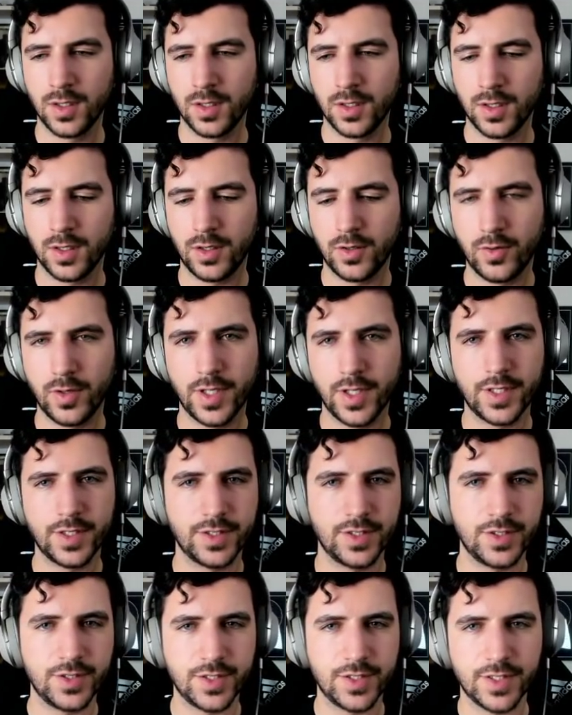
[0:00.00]
Hello
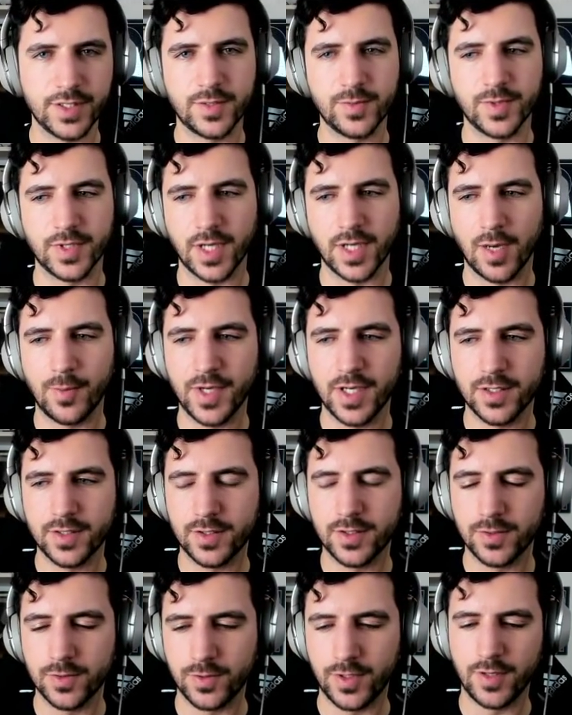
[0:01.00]
ladies and gentlemen, I'm here
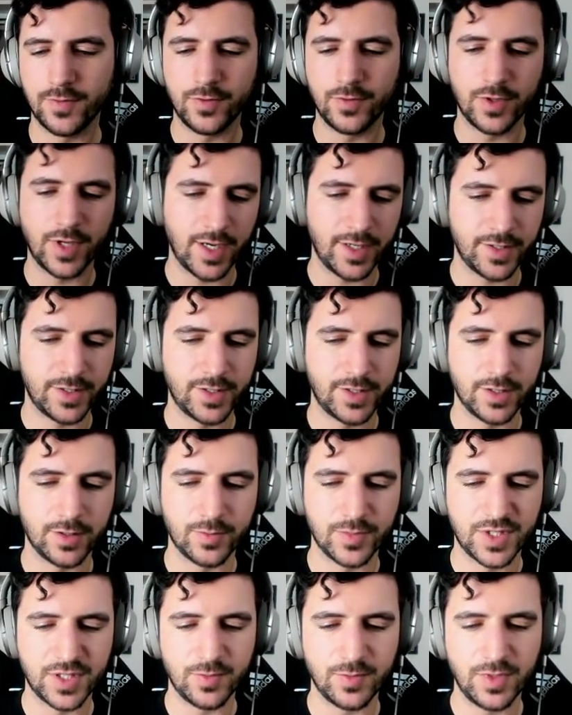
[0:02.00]
to give you guys
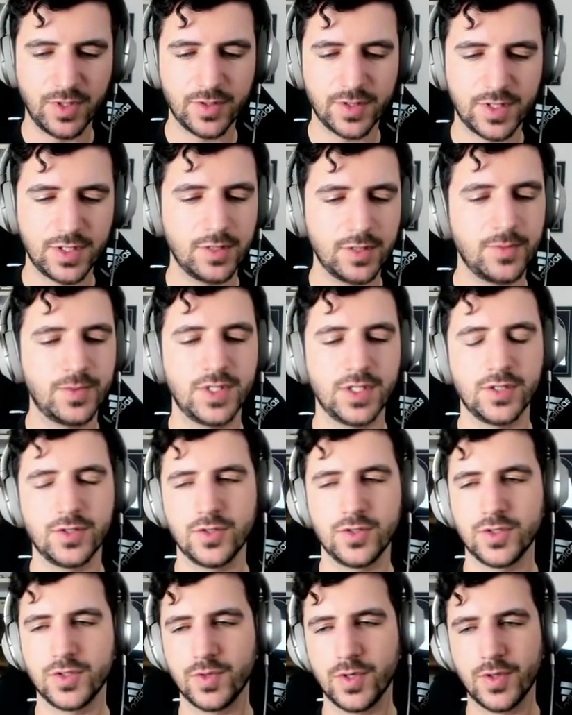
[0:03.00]
some Samira tips and
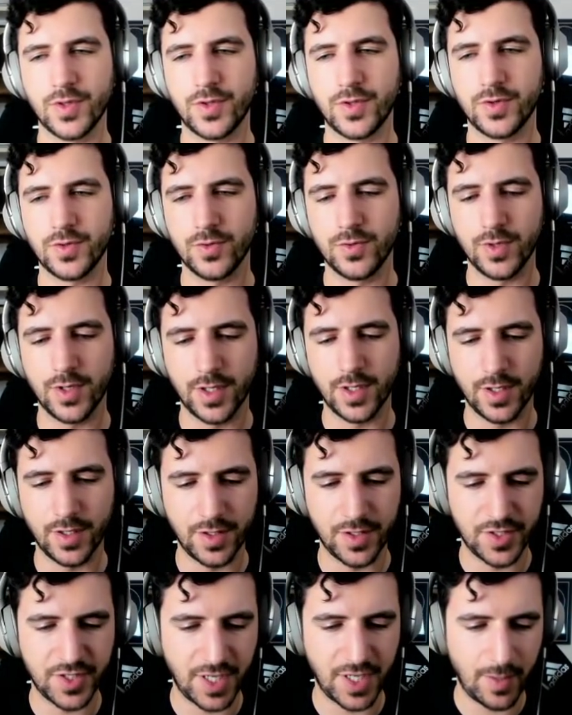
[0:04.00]
just run through
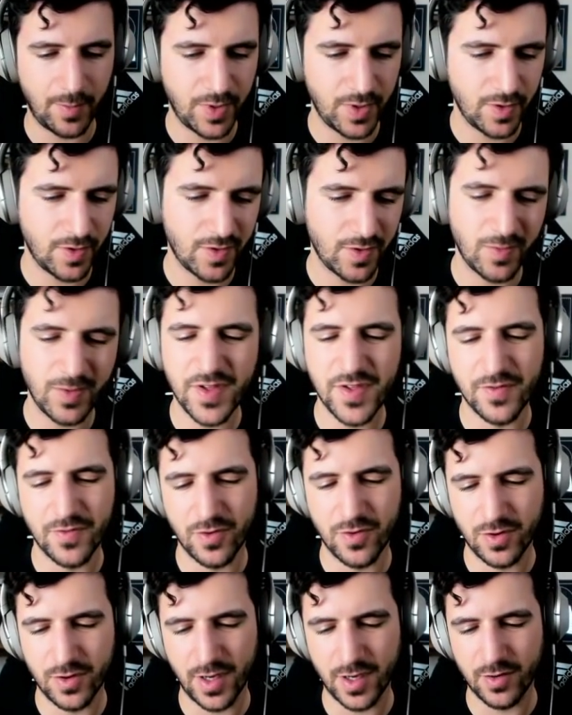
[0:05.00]
the champions. Please
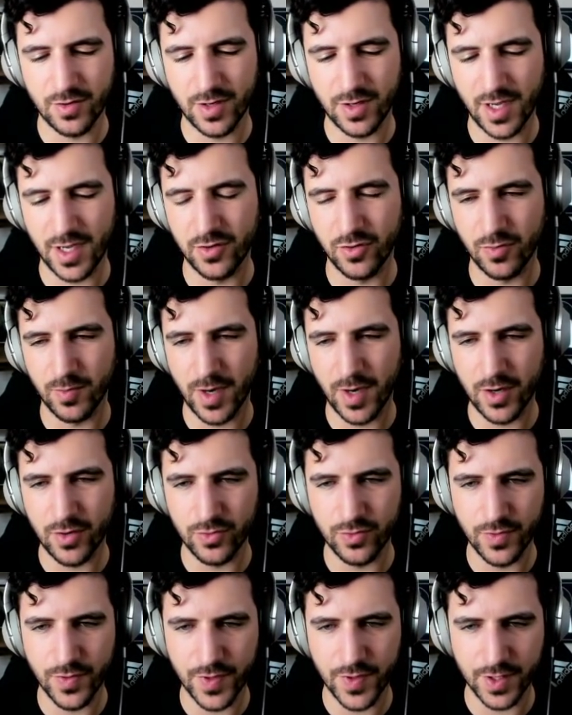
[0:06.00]
ignore my
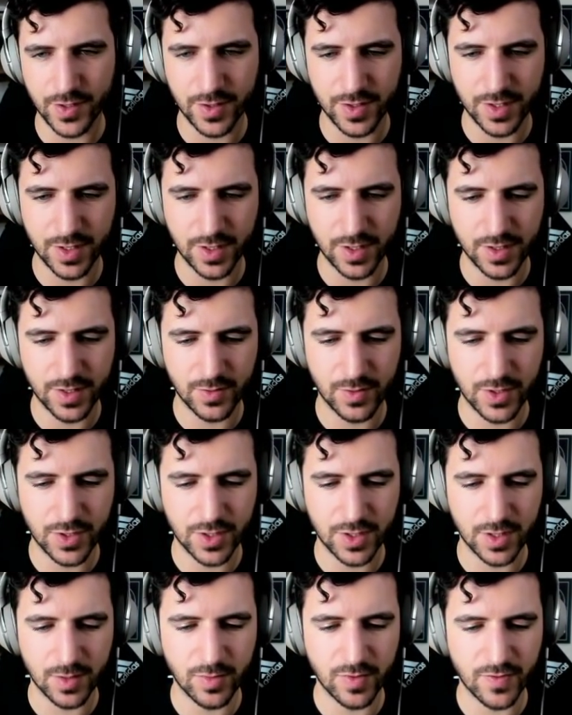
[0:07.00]
runes, I just didn't
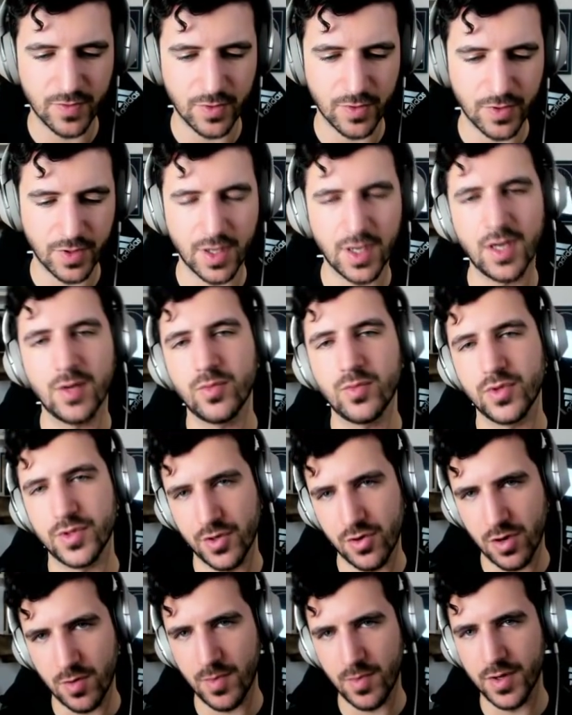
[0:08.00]
switch them before the game. We'll
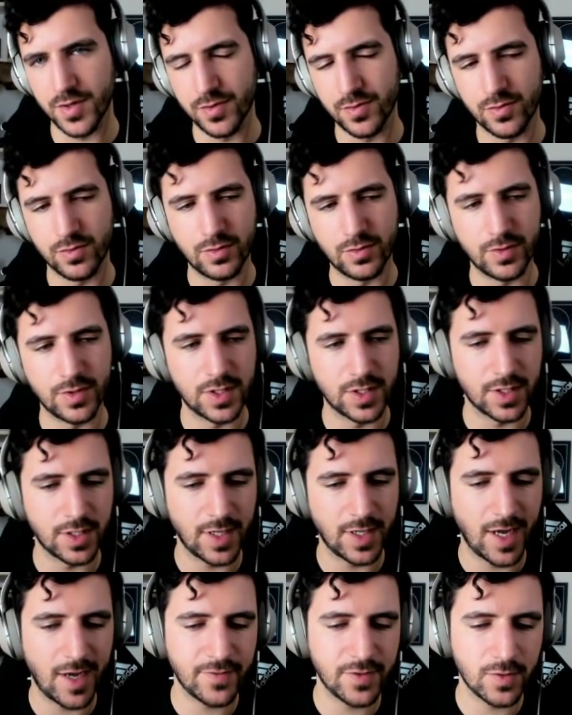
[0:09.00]
talk about the runes
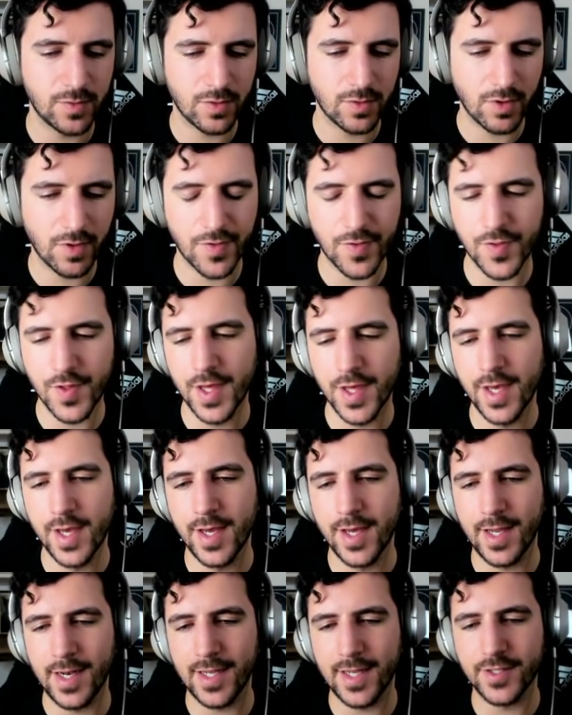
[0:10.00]
afterwards.
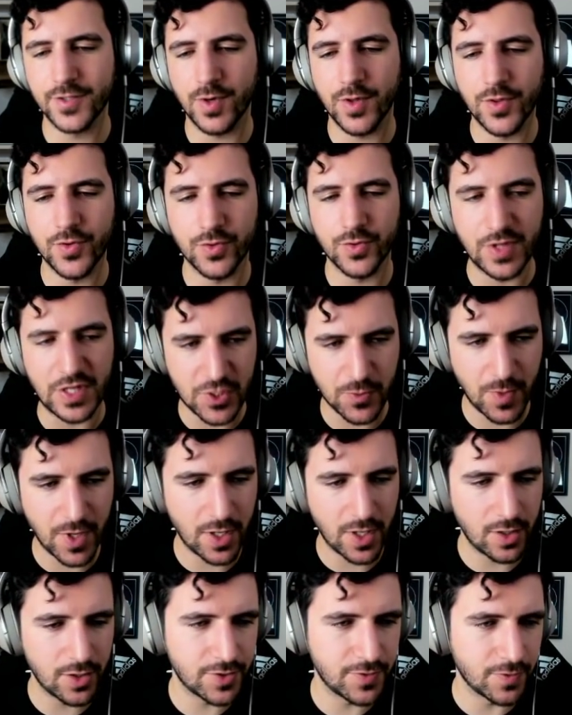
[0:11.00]
Let's run through the
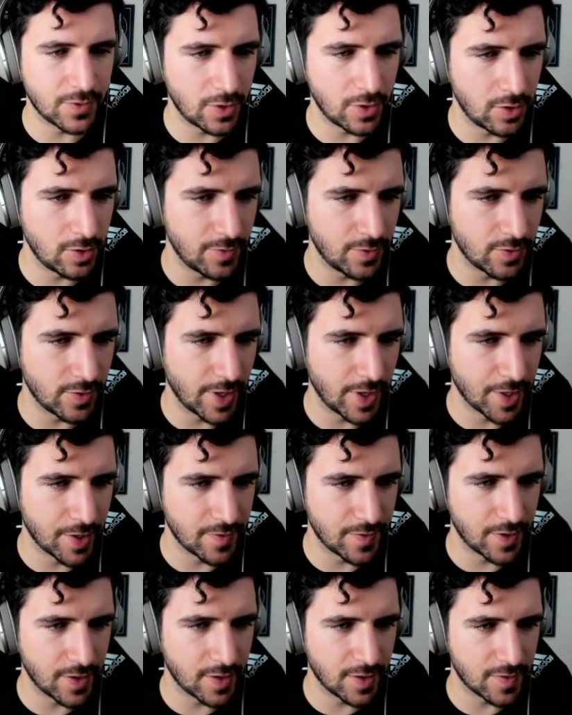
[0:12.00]
spells for all of you
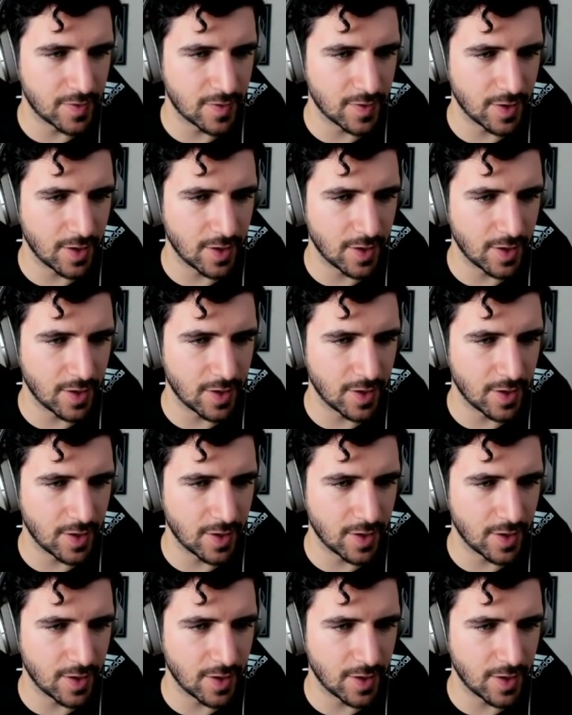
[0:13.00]
guys that